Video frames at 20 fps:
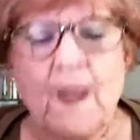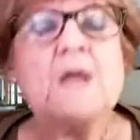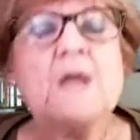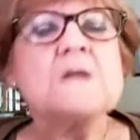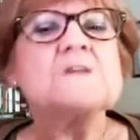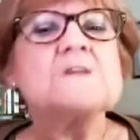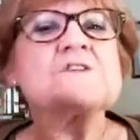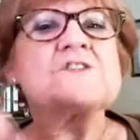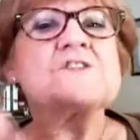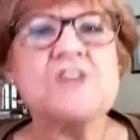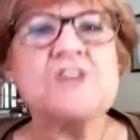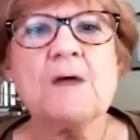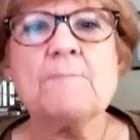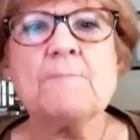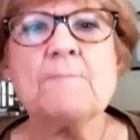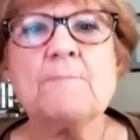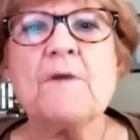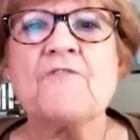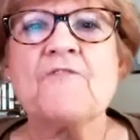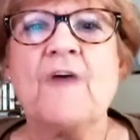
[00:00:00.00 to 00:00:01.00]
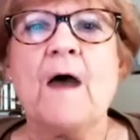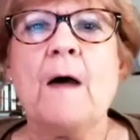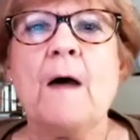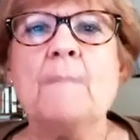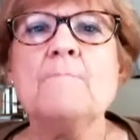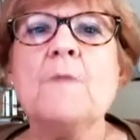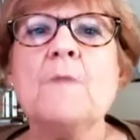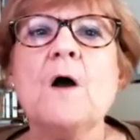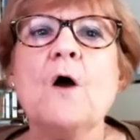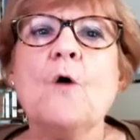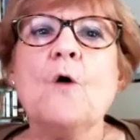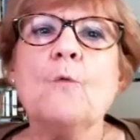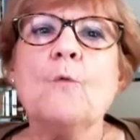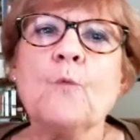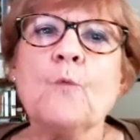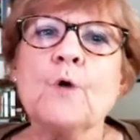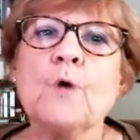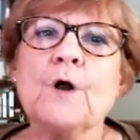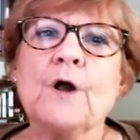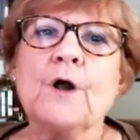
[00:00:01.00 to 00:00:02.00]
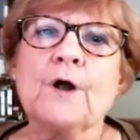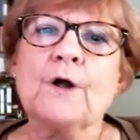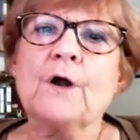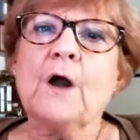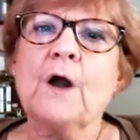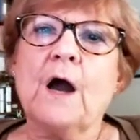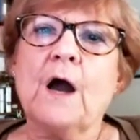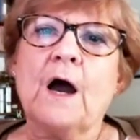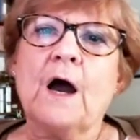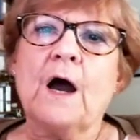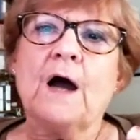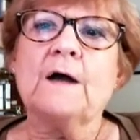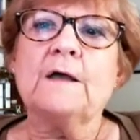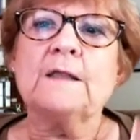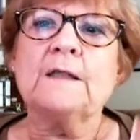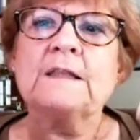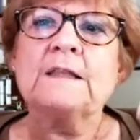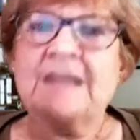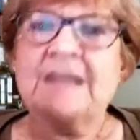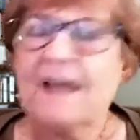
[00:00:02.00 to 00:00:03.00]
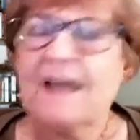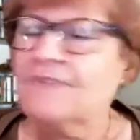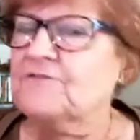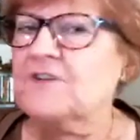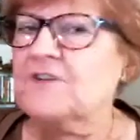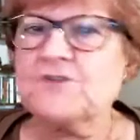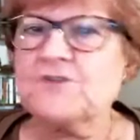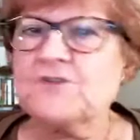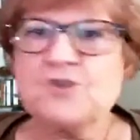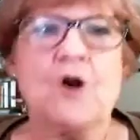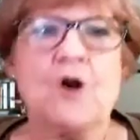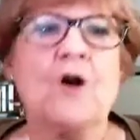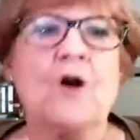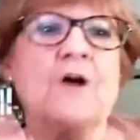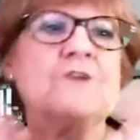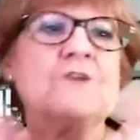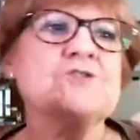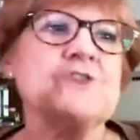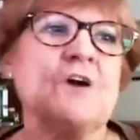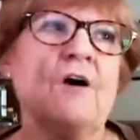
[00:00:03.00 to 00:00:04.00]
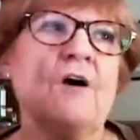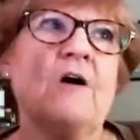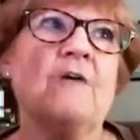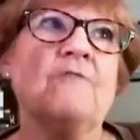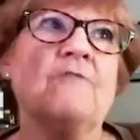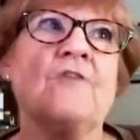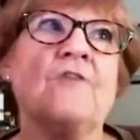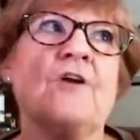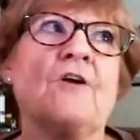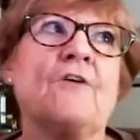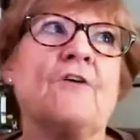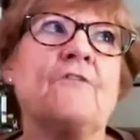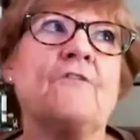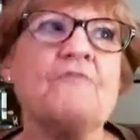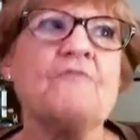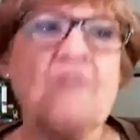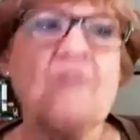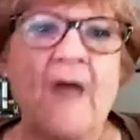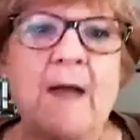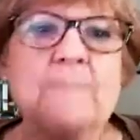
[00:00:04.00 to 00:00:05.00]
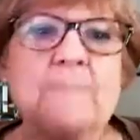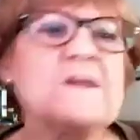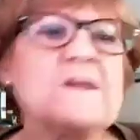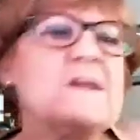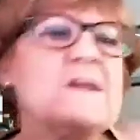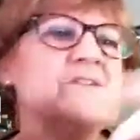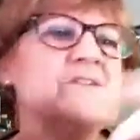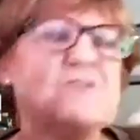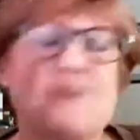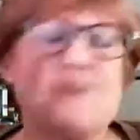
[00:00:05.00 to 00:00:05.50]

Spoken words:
Some of them were left in charge of their families, their